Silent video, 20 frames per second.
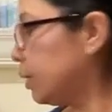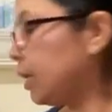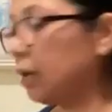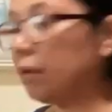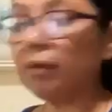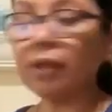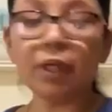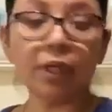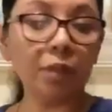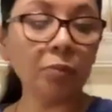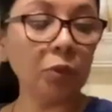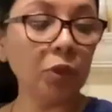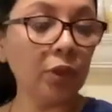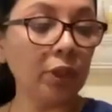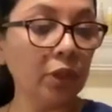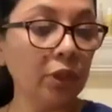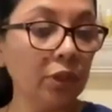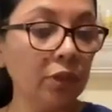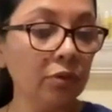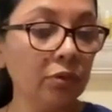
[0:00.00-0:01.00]
That one I am
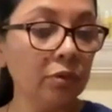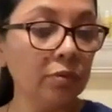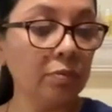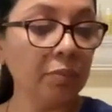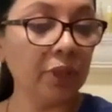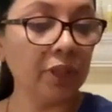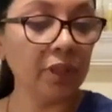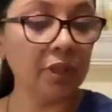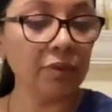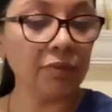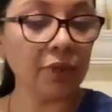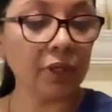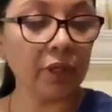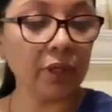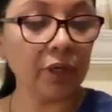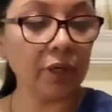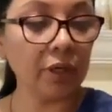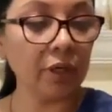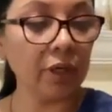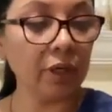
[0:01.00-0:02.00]
going to use. But this
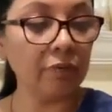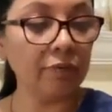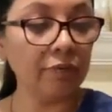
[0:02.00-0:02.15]
right here,